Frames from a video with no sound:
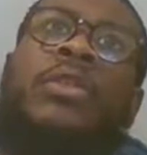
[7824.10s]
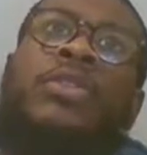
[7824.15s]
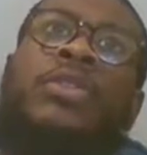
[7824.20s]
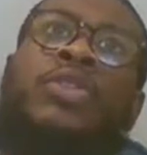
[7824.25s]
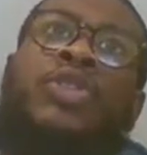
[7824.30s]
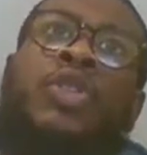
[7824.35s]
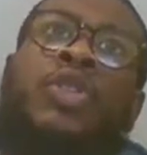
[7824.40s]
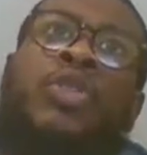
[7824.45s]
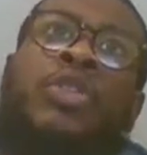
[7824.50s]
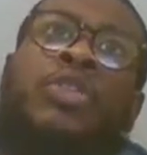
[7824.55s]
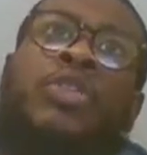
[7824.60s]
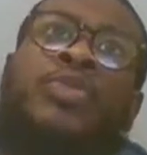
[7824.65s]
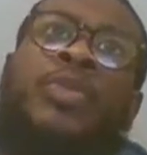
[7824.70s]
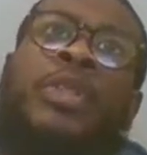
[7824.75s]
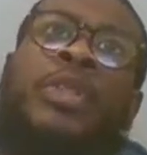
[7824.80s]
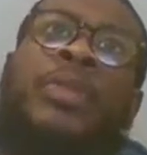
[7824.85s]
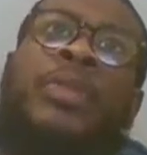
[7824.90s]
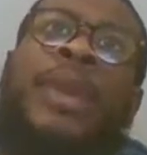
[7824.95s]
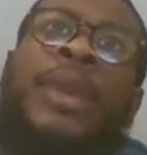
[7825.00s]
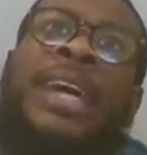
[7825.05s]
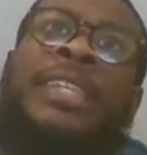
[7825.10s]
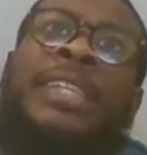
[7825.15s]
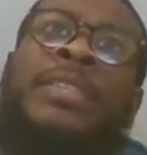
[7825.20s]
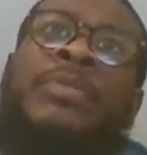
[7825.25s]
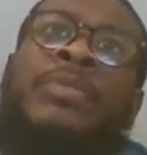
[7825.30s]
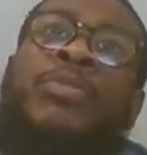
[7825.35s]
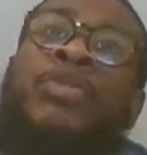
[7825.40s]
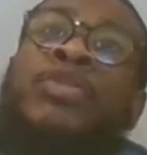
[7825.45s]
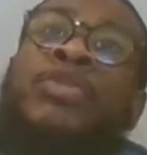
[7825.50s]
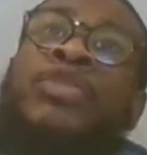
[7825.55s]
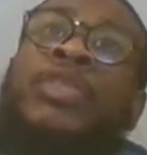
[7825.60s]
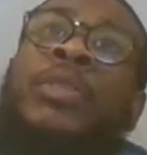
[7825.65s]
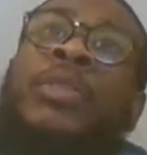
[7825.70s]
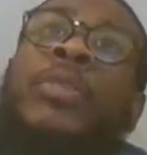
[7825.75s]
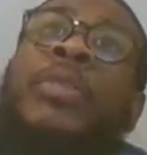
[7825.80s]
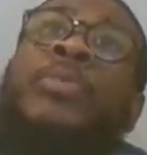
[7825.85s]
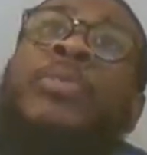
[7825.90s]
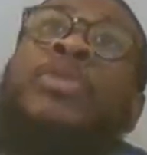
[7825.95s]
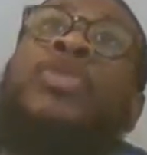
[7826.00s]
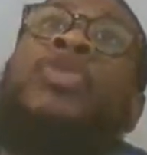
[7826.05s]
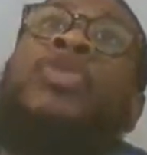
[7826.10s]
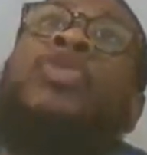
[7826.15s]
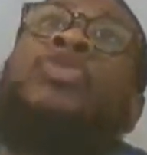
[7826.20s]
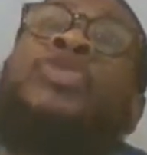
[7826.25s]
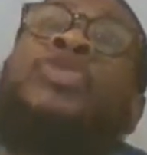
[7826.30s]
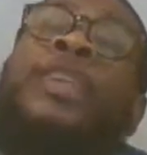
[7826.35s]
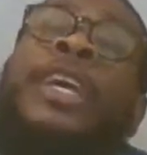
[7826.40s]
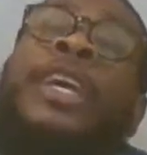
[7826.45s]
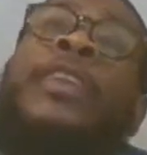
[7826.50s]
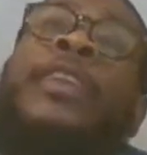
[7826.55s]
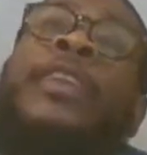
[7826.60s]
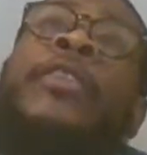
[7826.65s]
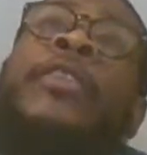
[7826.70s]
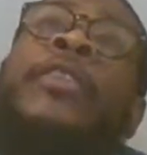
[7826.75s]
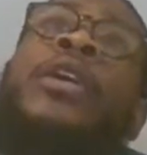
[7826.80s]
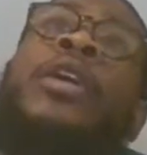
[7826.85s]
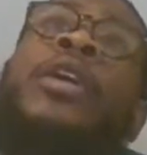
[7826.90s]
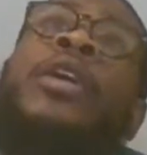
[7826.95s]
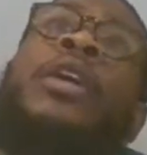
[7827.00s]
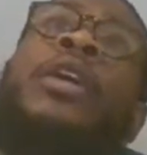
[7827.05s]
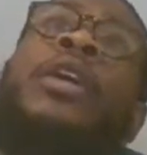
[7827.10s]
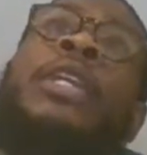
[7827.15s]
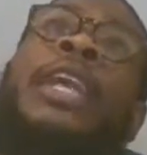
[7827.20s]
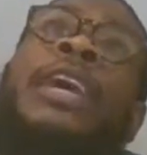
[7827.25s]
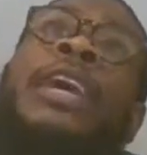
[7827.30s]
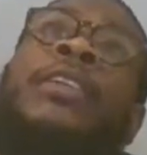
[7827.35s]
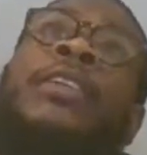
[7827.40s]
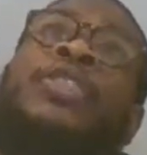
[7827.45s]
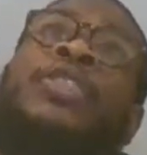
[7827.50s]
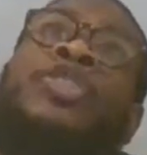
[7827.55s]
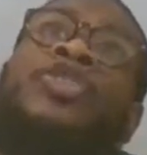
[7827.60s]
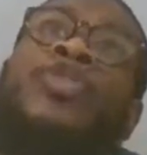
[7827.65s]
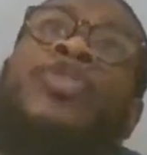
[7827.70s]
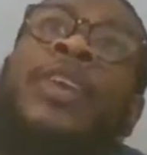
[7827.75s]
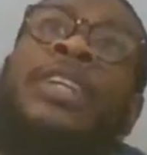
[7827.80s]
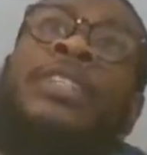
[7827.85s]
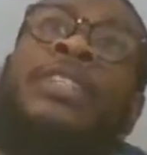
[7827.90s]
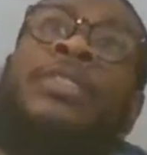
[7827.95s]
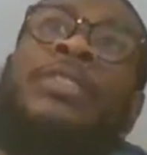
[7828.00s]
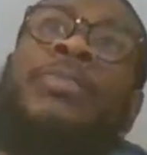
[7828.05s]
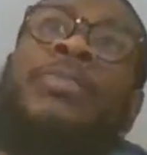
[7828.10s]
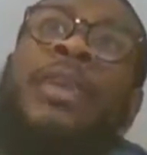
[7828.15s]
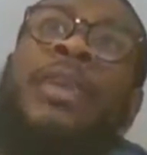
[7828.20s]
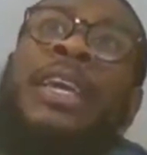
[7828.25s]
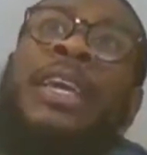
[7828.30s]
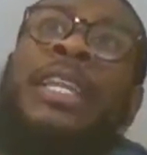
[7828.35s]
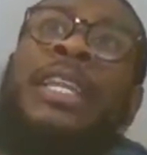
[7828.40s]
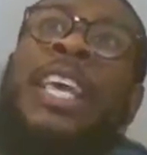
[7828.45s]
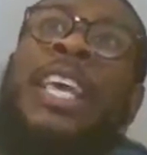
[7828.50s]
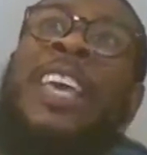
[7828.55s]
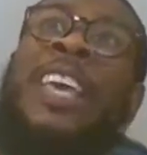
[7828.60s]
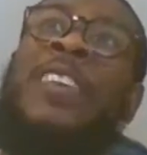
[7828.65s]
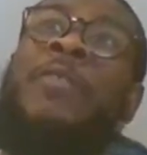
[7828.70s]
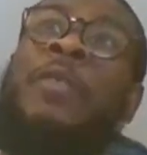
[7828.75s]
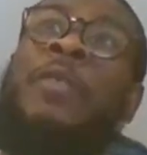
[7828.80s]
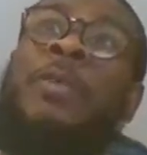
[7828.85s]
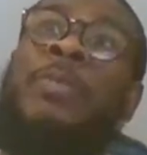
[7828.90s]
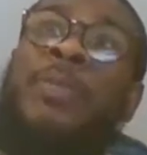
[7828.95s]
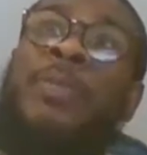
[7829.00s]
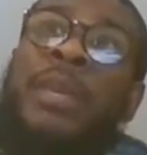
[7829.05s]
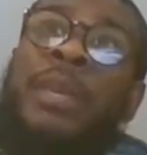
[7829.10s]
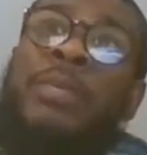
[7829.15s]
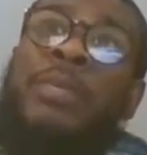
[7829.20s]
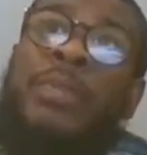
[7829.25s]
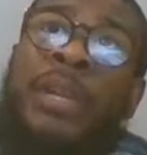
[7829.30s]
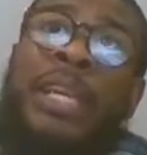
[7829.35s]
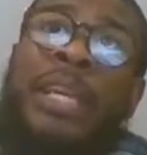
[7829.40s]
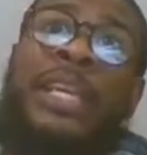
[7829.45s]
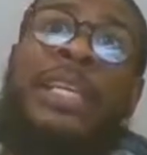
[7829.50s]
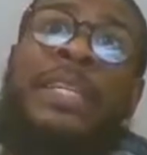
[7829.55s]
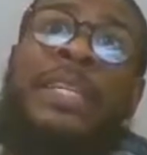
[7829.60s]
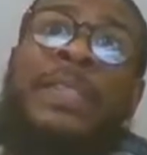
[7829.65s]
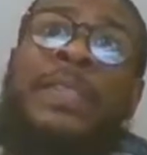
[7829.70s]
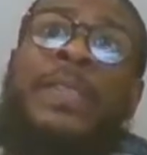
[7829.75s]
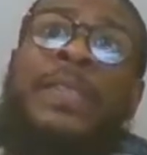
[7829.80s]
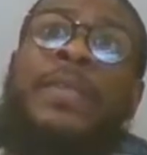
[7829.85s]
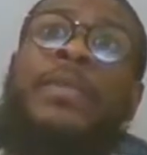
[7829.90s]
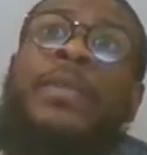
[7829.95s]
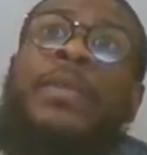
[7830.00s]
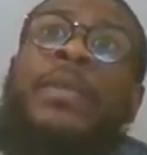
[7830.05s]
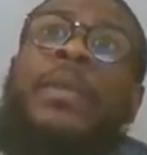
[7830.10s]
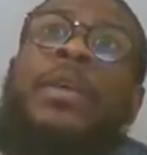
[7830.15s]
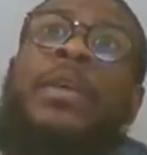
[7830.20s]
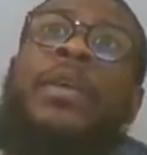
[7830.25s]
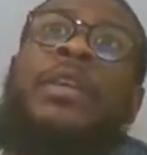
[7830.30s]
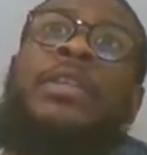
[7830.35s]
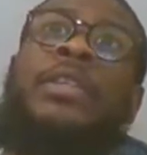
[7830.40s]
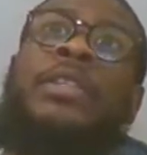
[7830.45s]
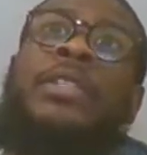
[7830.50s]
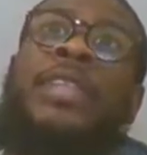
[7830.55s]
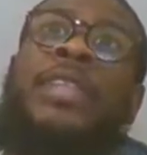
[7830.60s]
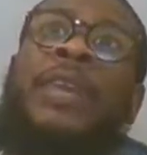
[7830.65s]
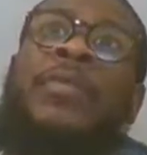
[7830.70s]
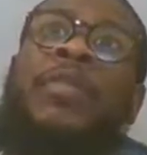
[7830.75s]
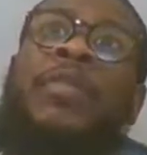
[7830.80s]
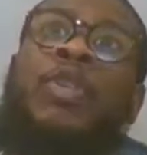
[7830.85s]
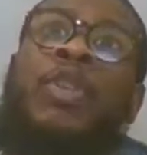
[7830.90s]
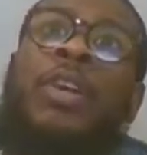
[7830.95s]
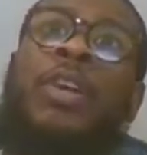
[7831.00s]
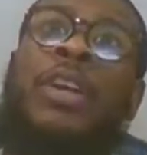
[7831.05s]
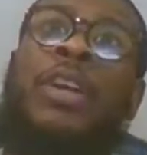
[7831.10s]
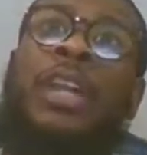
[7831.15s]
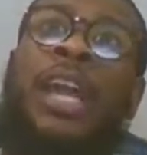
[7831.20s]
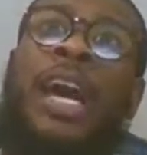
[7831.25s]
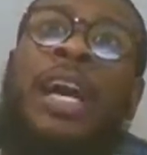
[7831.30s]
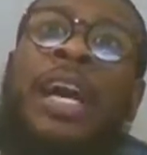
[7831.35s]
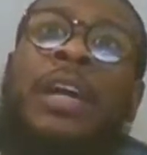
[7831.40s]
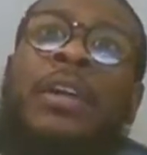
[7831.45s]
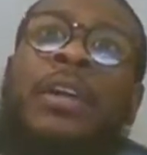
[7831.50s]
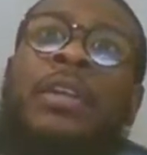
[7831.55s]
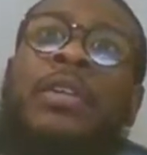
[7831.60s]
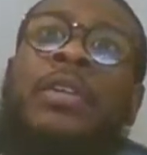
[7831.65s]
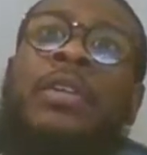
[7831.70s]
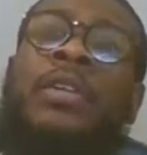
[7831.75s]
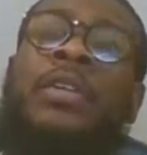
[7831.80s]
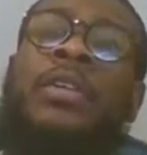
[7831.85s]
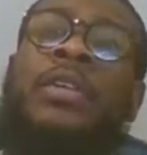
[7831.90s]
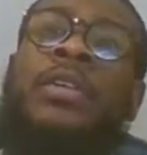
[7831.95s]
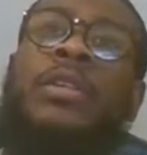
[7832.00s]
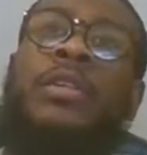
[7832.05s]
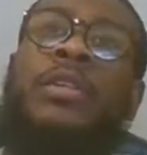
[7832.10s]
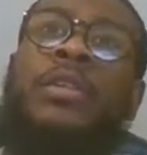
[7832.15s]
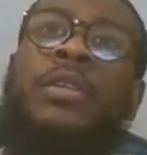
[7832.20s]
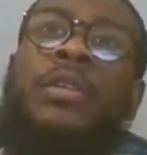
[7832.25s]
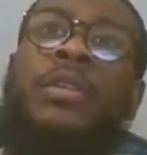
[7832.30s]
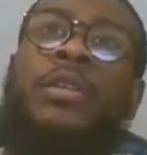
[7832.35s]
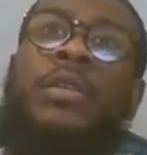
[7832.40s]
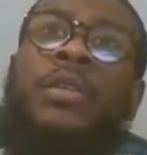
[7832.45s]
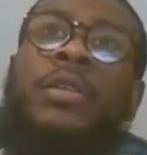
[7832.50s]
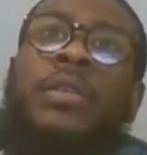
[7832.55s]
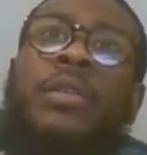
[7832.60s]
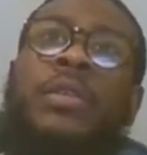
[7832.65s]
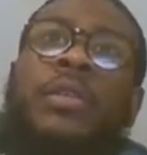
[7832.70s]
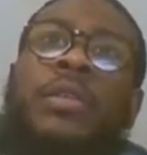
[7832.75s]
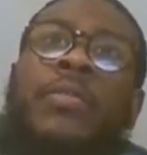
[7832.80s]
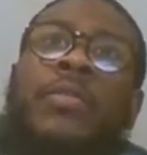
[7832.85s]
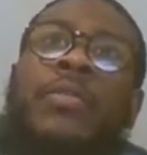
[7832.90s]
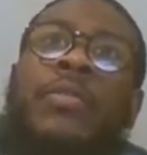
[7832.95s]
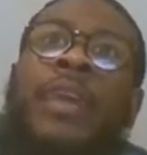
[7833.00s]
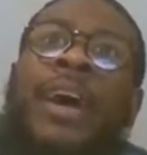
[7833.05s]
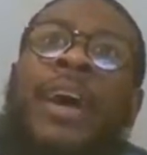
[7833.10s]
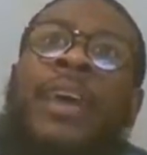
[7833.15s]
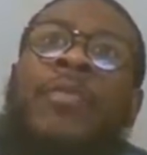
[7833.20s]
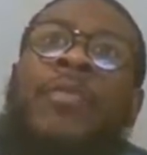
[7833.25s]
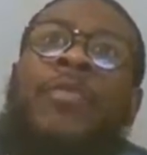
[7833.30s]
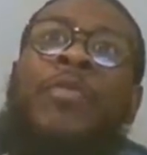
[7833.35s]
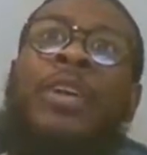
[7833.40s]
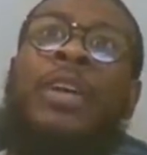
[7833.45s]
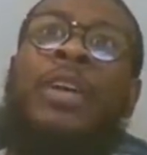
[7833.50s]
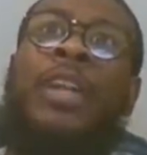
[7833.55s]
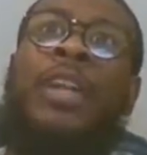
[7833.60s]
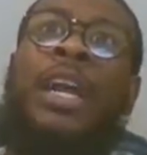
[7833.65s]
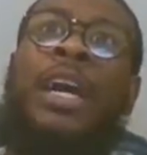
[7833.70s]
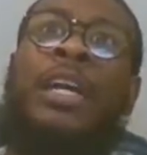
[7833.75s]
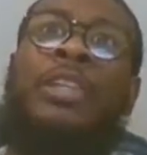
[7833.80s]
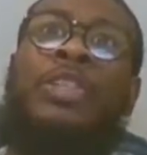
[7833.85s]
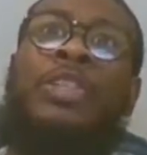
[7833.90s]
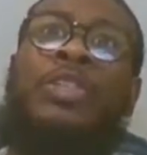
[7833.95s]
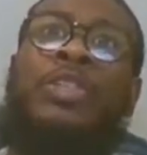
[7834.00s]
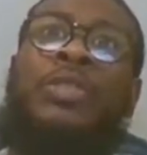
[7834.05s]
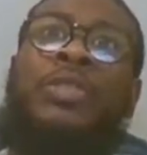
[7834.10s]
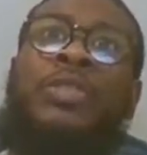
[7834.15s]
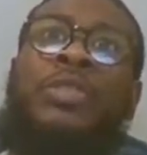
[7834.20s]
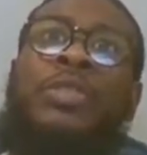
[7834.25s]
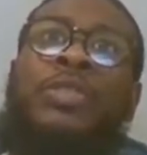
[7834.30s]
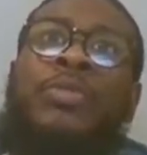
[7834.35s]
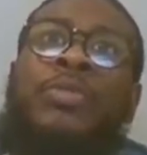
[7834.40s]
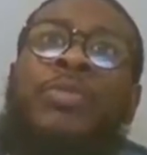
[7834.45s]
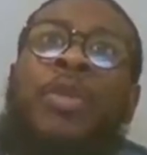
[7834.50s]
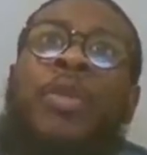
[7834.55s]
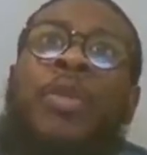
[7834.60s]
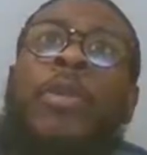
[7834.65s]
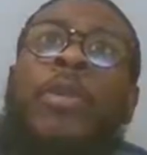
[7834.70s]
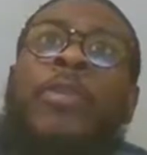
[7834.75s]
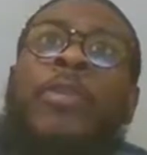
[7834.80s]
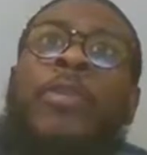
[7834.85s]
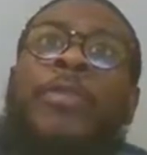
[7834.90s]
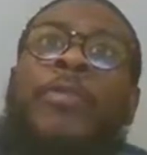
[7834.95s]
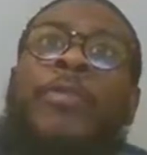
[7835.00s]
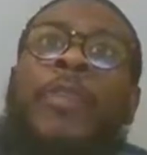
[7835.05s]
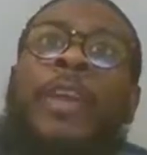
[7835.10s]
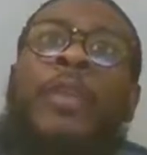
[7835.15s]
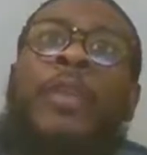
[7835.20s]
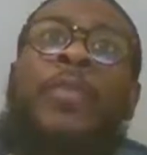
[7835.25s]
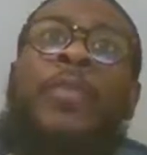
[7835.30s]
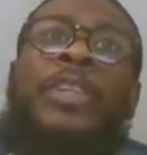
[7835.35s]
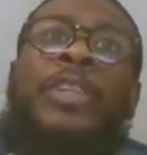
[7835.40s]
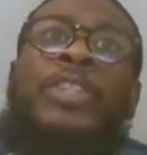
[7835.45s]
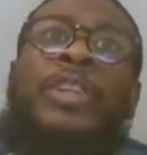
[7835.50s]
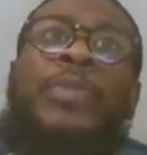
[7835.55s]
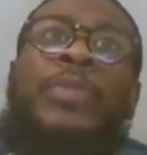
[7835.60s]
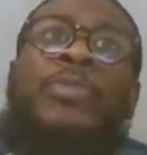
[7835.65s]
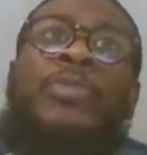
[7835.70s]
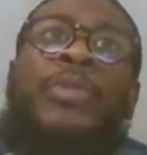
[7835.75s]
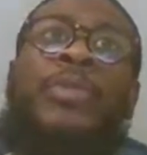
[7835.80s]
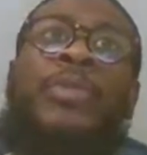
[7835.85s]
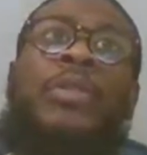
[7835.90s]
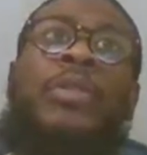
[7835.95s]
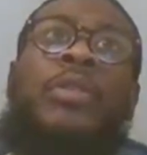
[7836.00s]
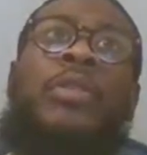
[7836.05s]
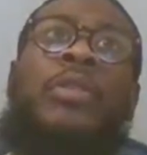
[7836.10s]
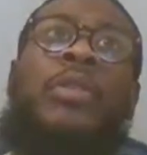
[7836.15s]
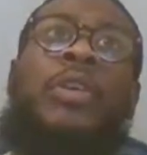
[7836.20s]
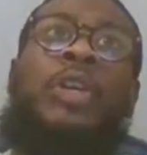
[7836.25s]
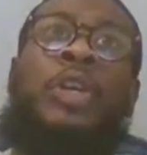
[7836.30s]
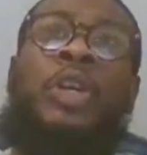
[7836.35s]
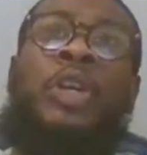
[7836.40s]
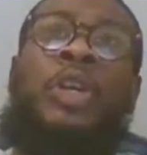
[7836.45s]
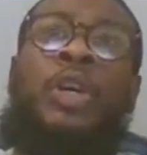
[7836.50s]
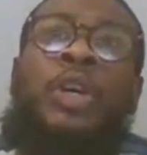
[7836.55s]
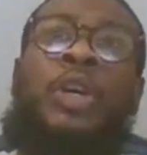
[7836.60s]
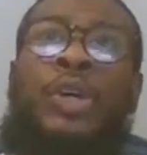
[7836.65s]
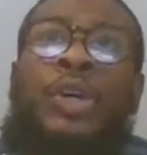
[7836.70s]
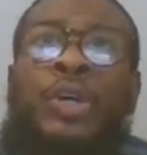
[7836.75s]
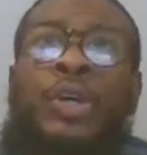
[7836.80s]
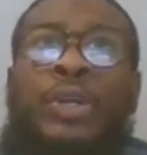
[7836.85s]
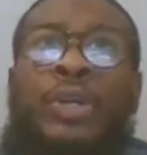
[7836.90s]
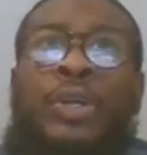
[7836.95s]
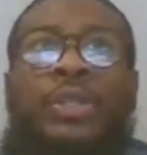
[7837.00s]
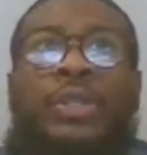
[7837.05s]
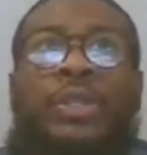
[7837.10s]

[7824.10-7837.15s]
Jokic with the basketballs come up huge here down the stretch, making the MVP plays. 7 on the clock, 5 on the clock. Jamal Murray, fadeaway jumper. Good.